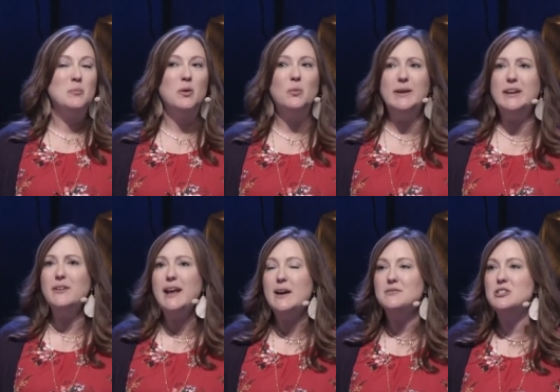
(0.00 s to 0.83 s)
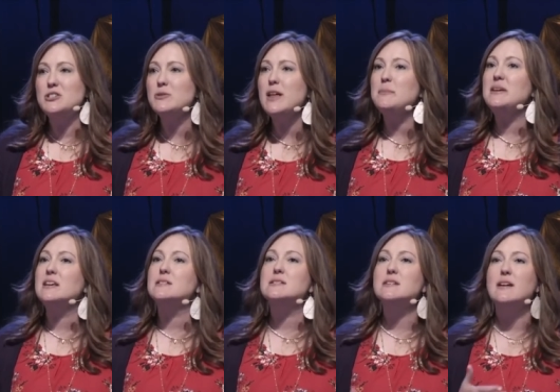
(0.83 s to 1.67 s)
But we don't have to do that
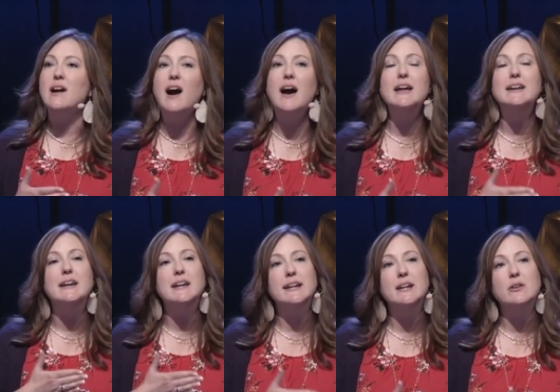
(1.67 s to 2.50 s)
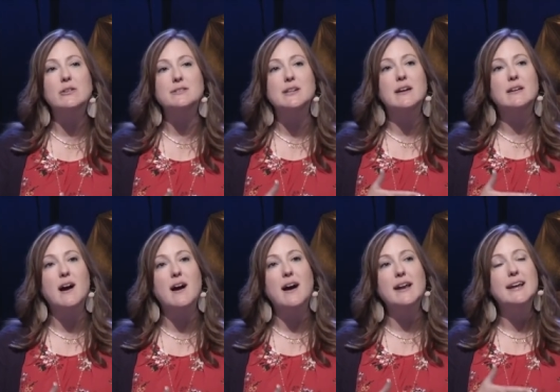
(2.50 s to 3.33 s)
because God hears,
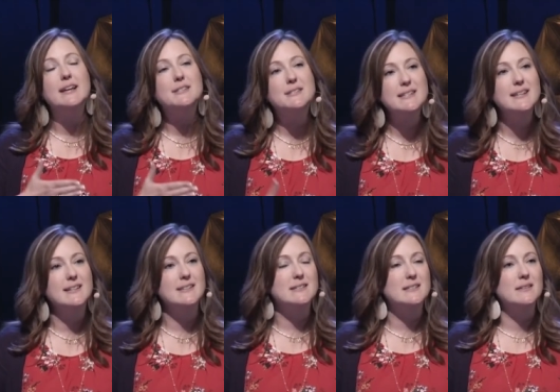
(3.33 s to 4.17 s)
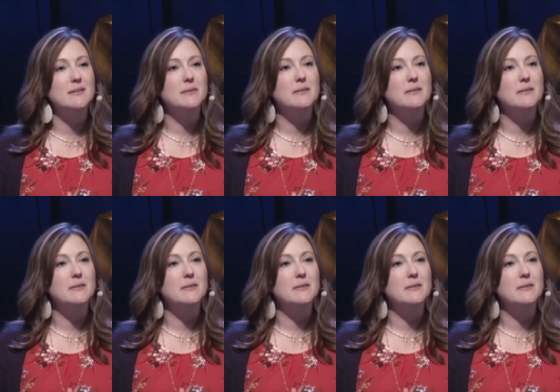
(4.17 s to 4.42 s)
God sees.